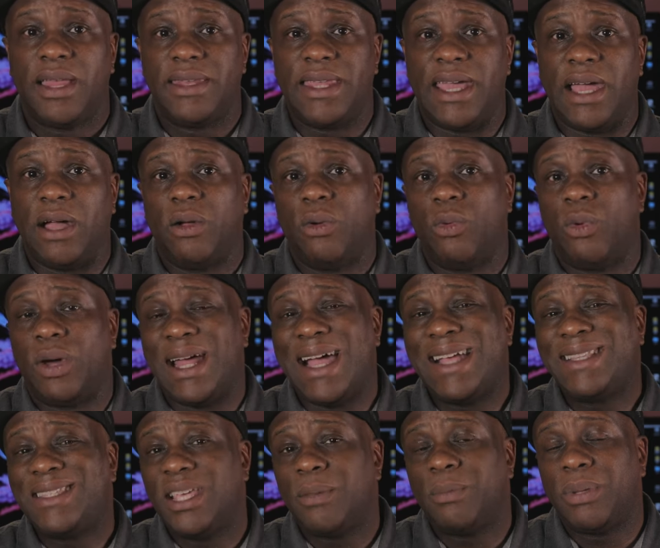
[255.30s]
Now, what
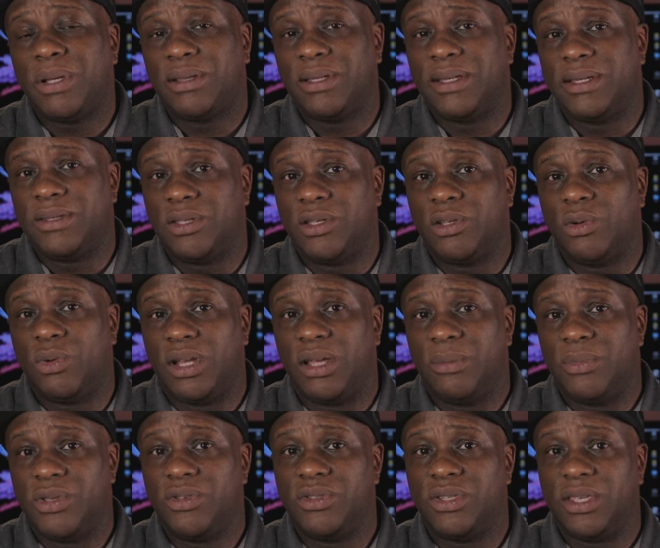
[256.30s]
I typically do when
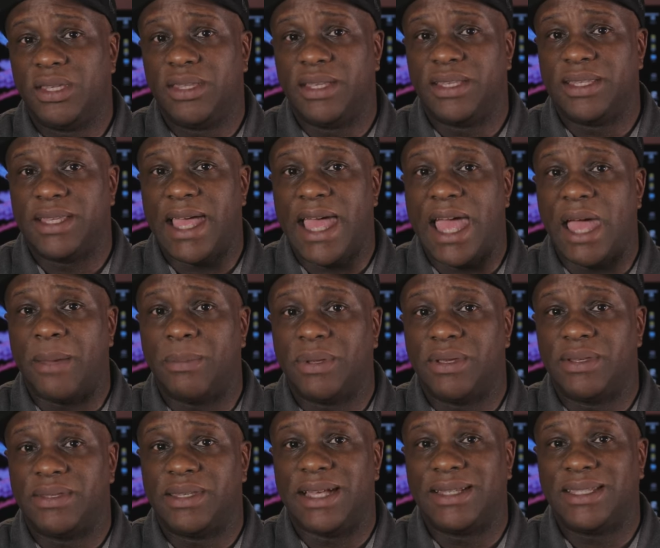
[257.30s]
I'm using this
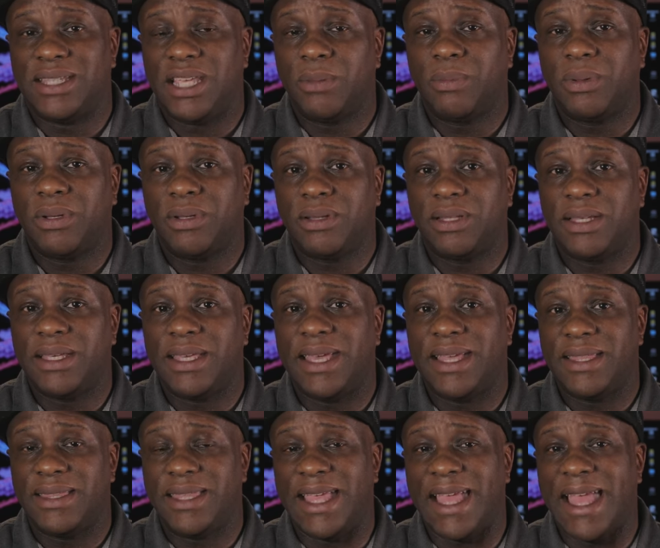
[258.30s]
app is I typically
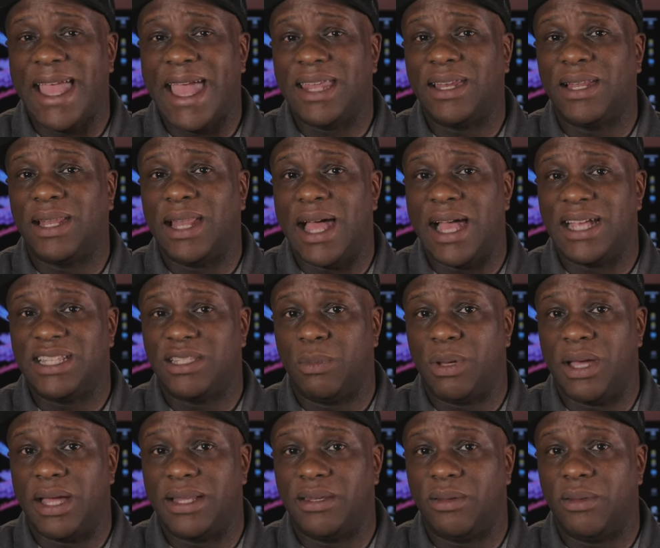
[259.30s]
hit the analyze
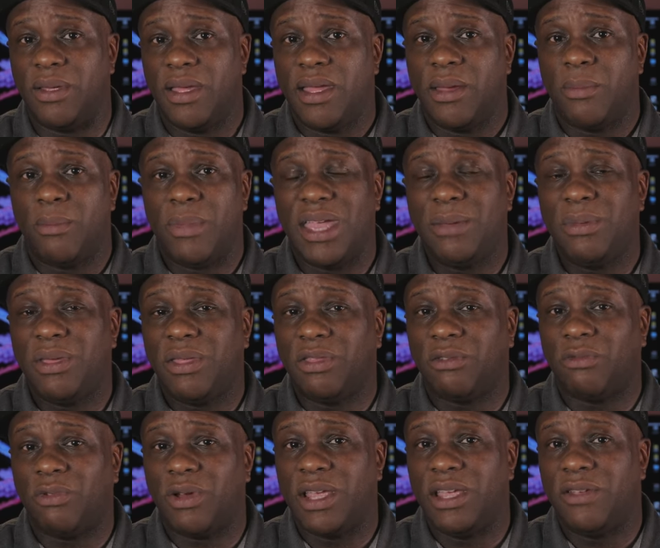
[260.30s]
button maybe
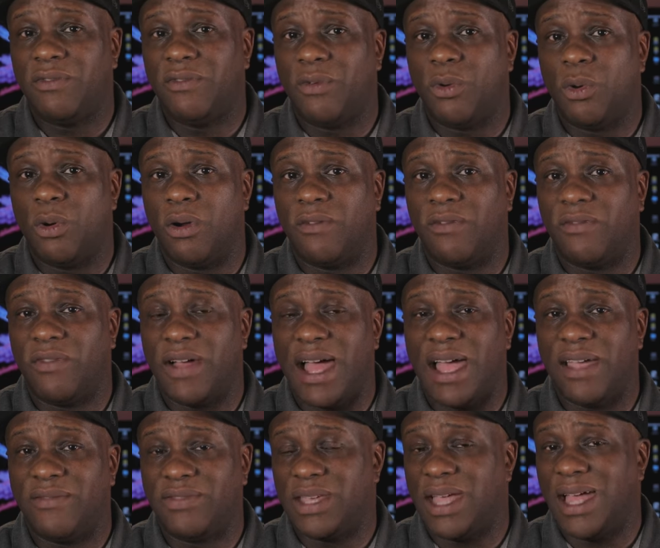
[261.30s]
3, 4,
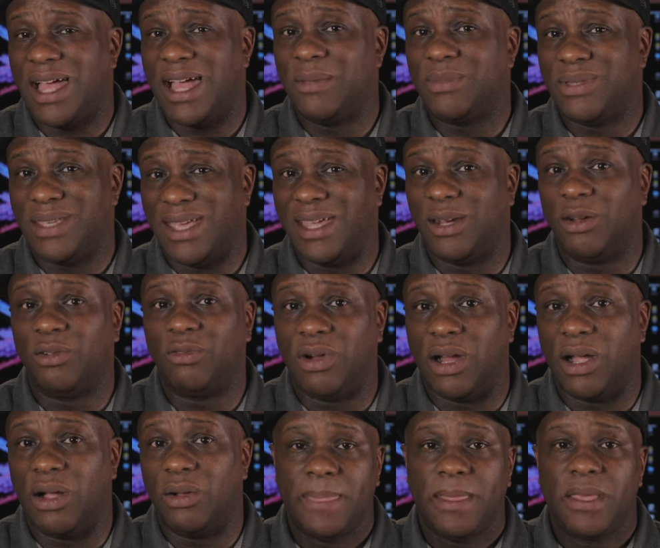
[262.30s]
5 times in a
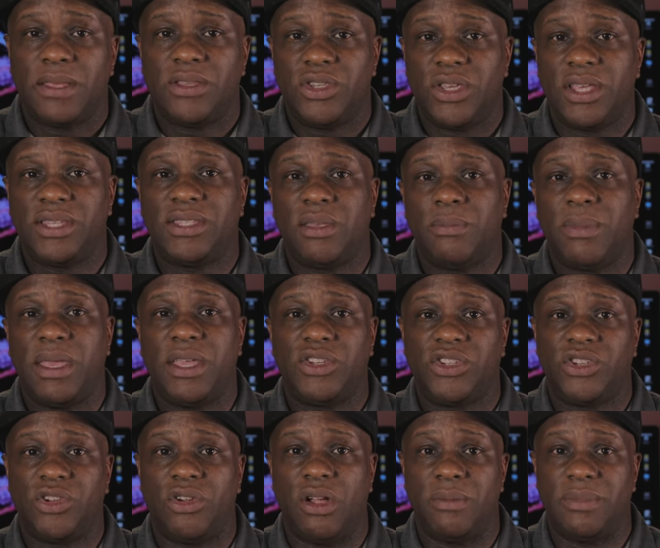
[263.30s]
row, just to make
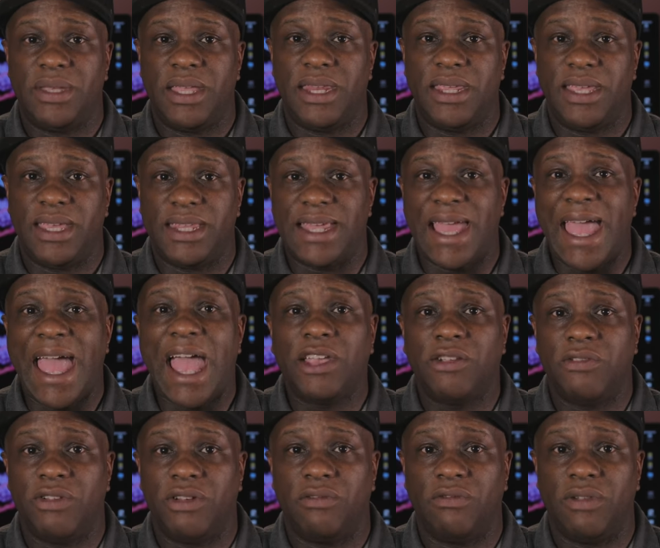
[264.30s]
sure I'm getting an
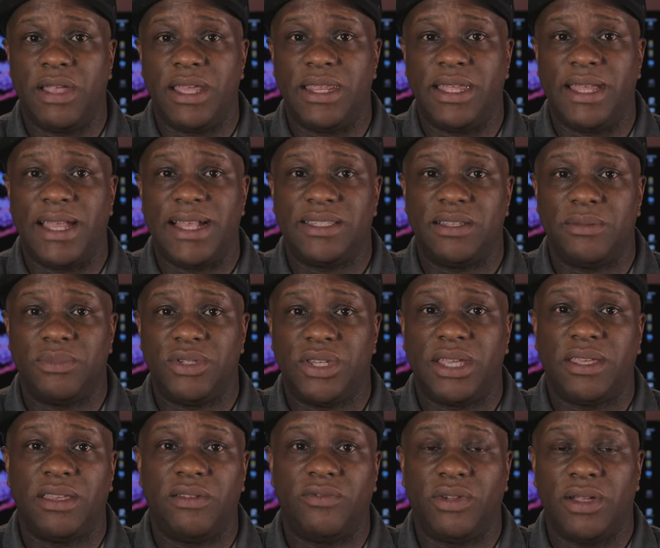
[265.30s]
accurate reading as I'm
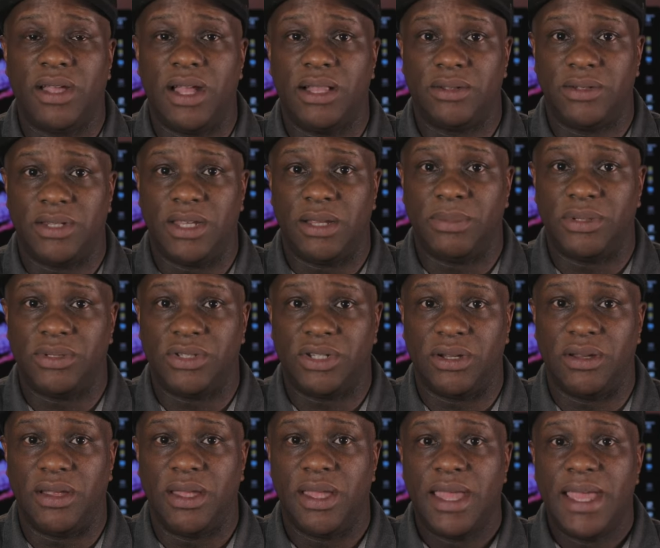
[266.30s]
checking for color
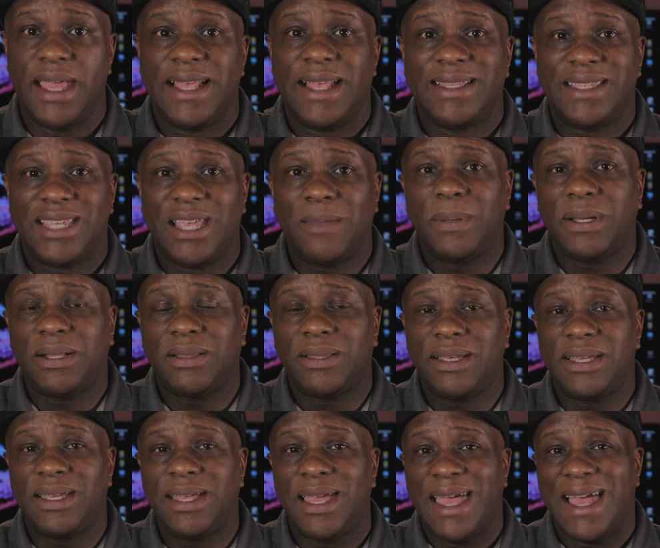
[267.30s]
temperature.
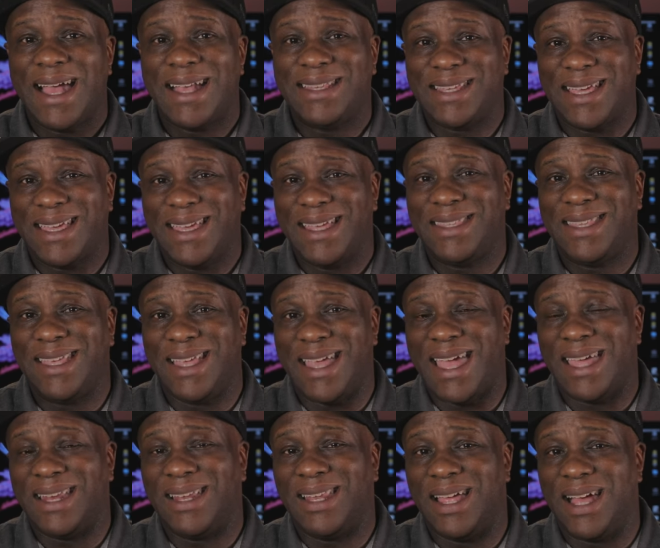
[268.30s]
Typically, as I hit the
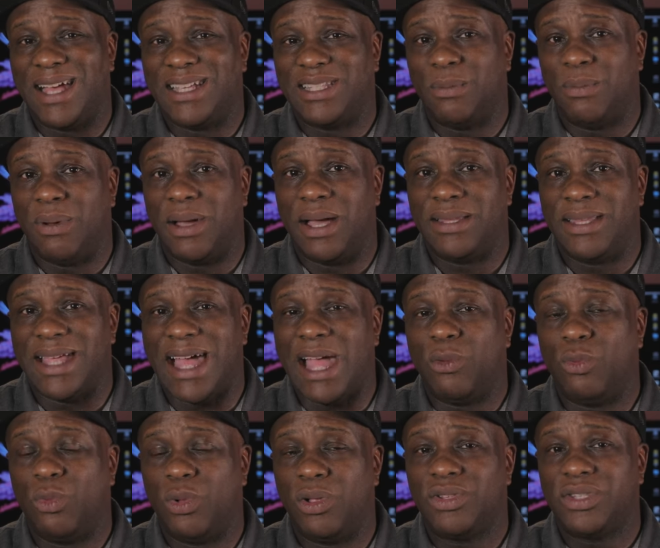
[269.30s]
analyze button,
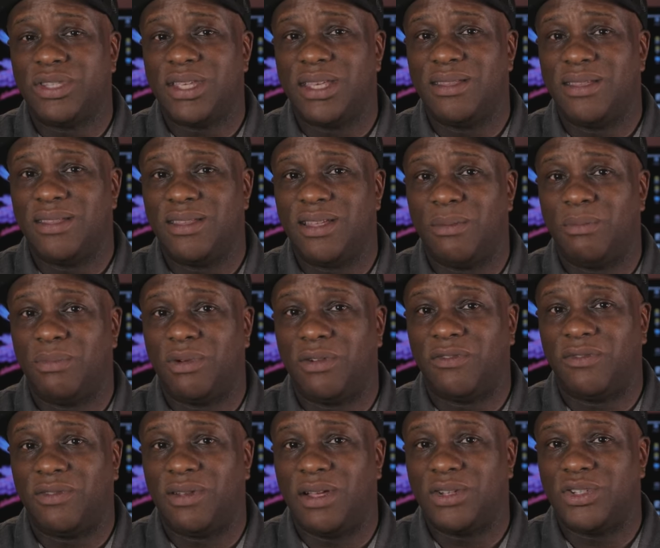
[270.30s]
I will see the number
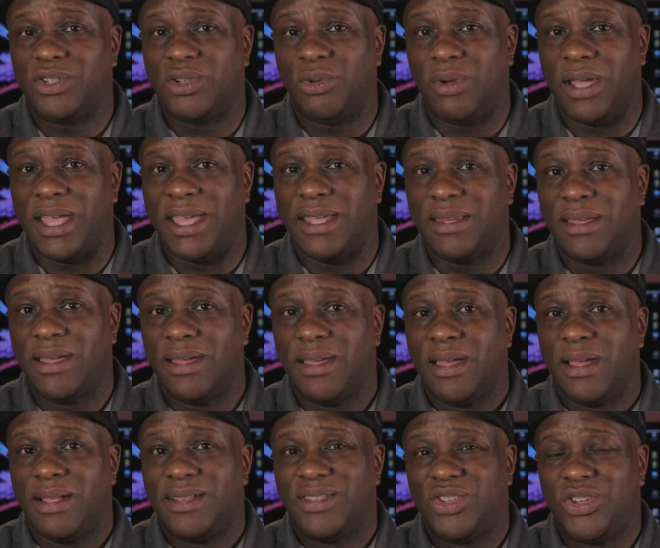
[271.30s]
fluctuate
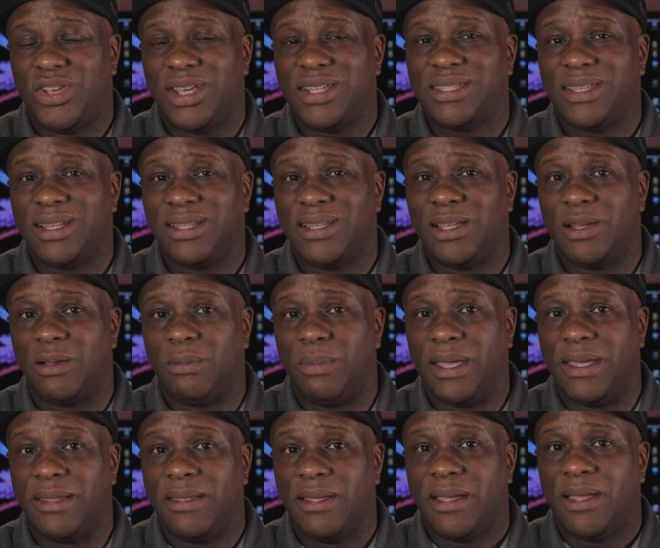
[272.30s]
just a little
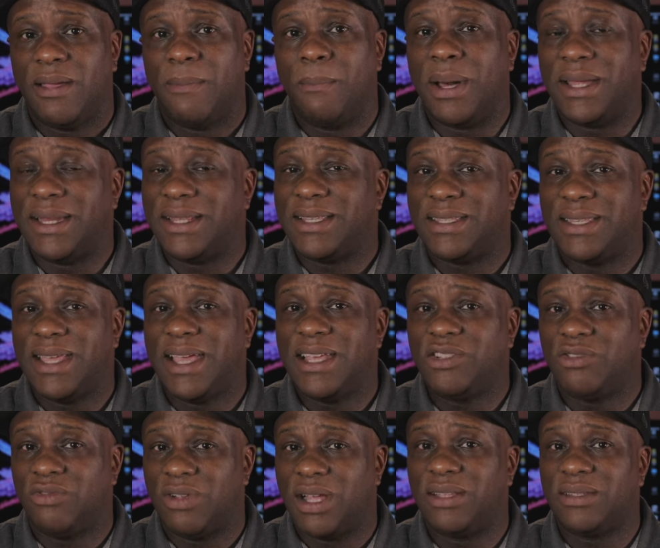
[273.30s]
bit, but it
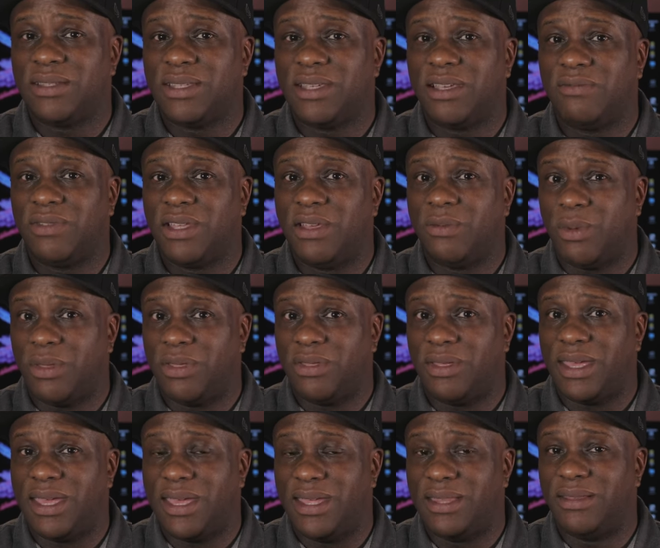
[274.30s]
stays relatively
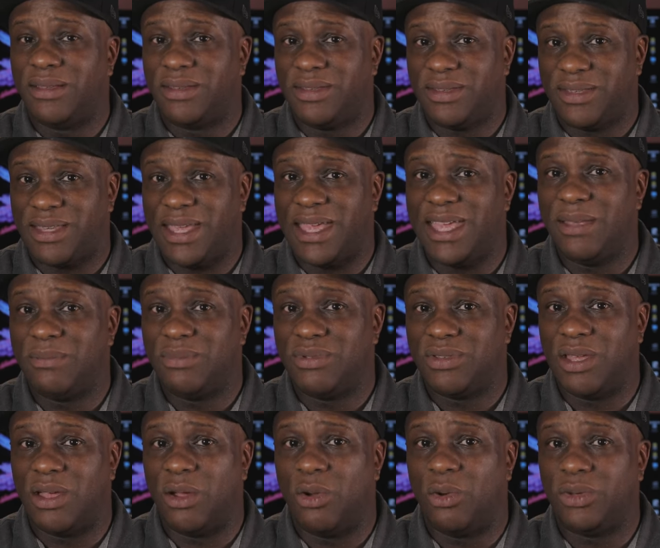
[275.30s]
within the same
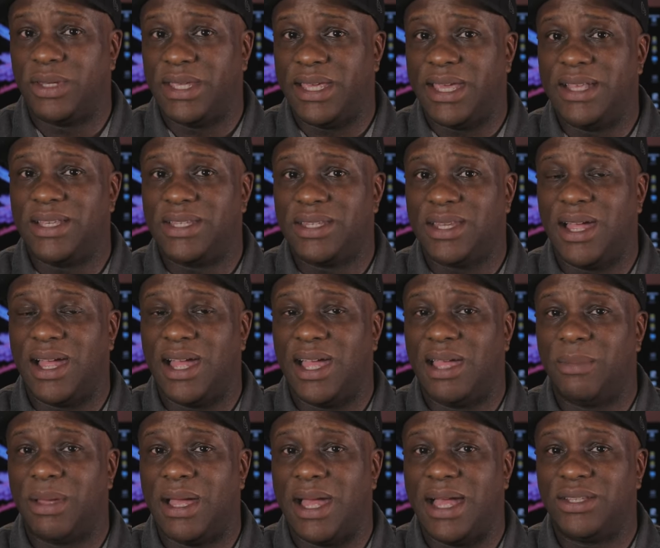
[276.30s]
zone each
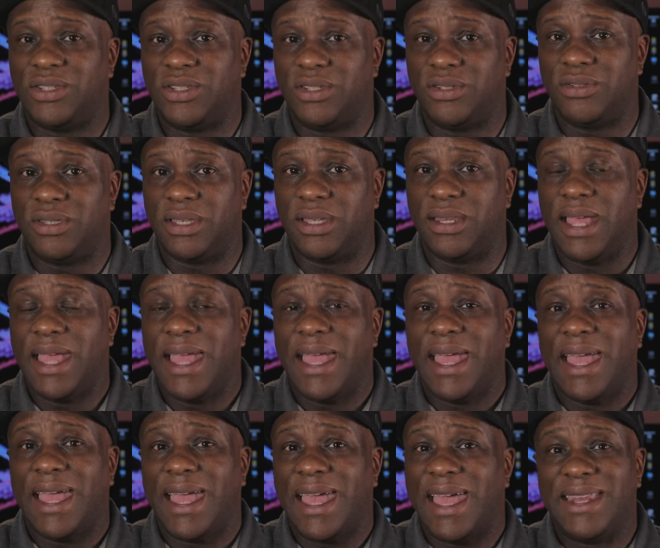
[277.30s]
time I choose it.
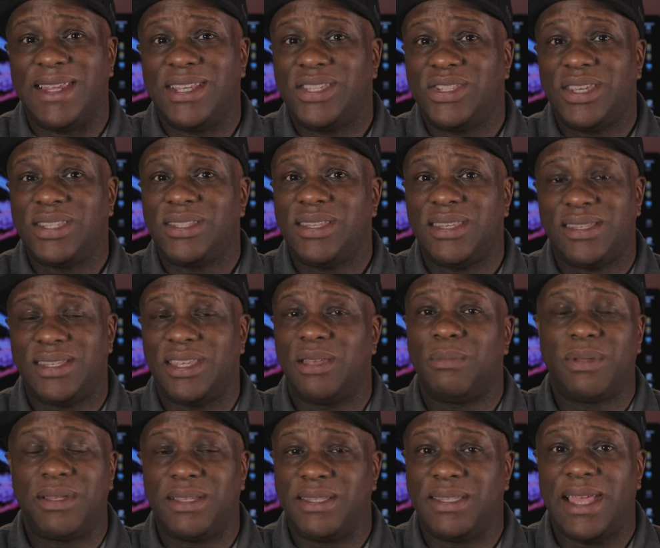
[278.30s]
And it's just as
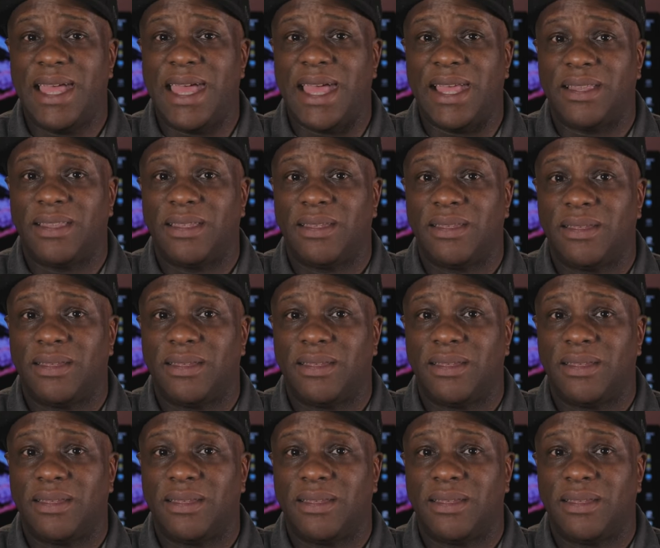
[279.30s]
simple as that.